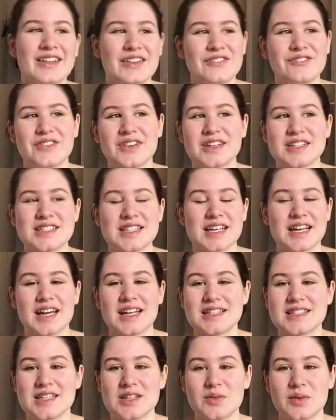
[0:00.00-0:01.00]
and the first thing
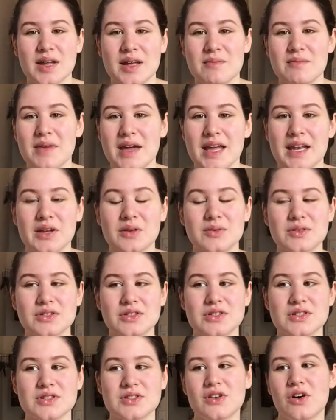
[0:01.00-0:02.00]
i did when i made it
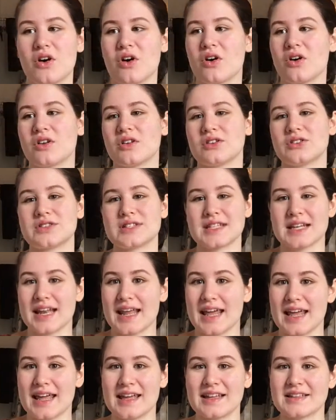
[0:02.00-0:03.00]
was just called
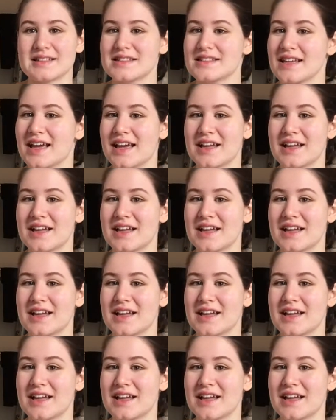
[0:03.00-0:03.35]
nate